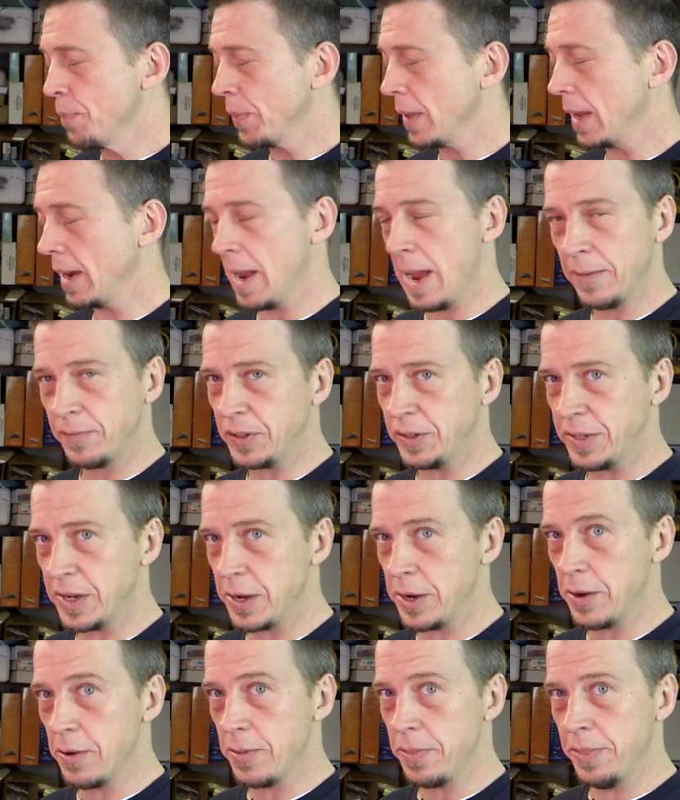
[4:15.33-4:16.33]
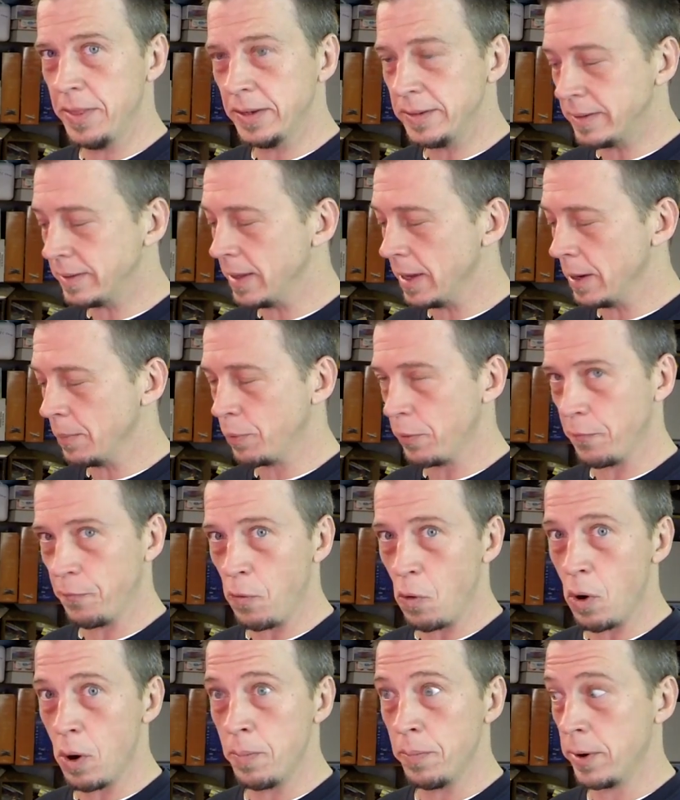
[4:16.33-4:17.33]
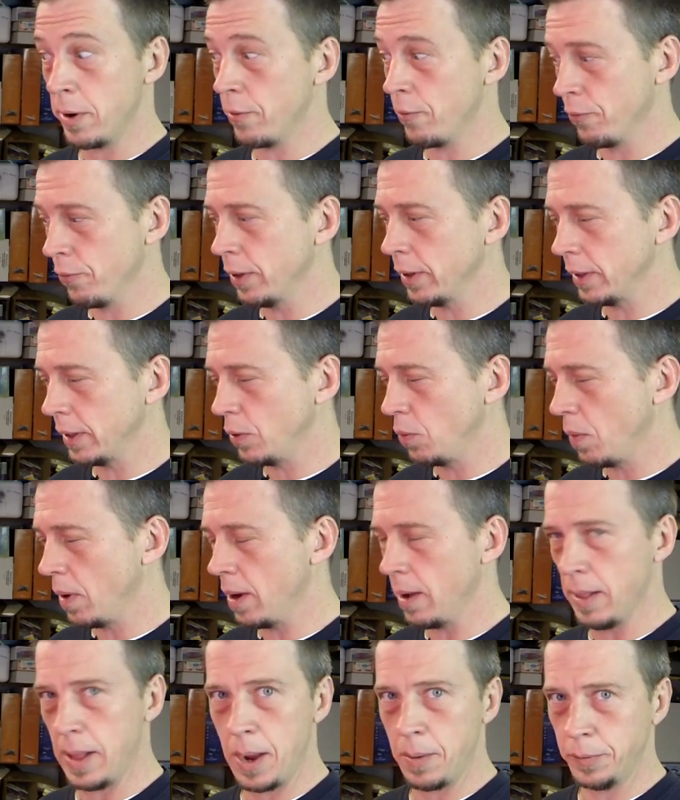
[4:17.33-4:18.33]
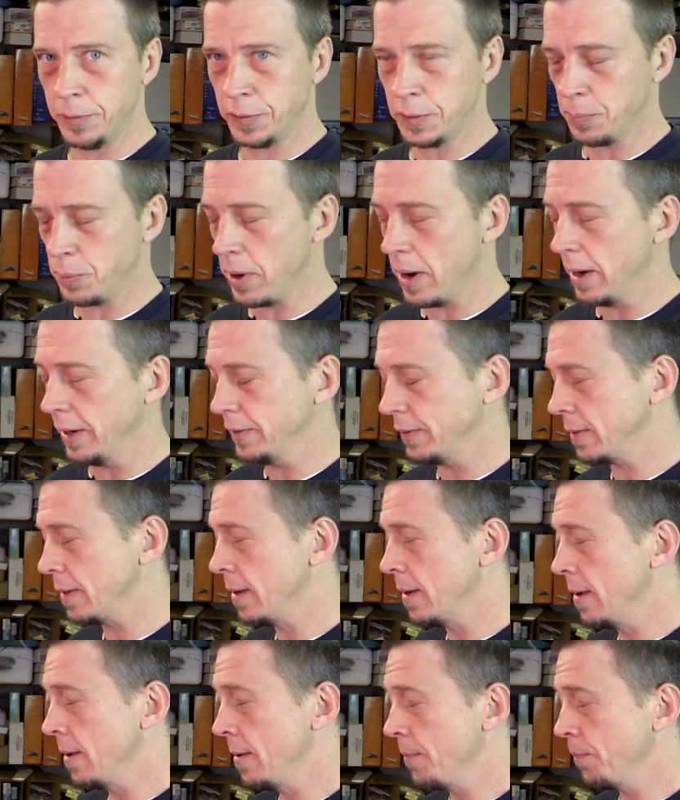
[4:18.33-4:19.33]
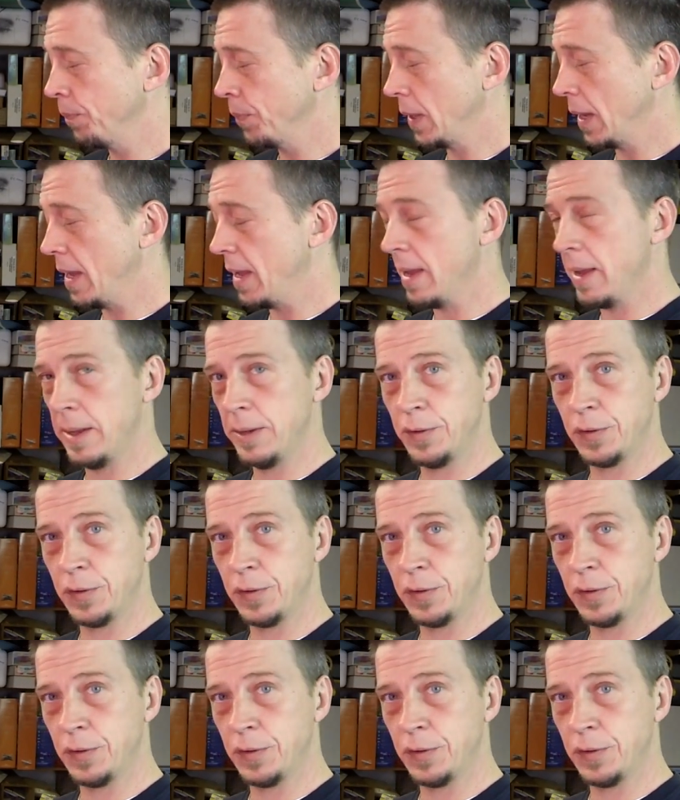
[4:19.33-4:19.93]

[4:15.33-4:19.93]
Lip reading: And I have to tell you, this thing performed really well. I was surprised. It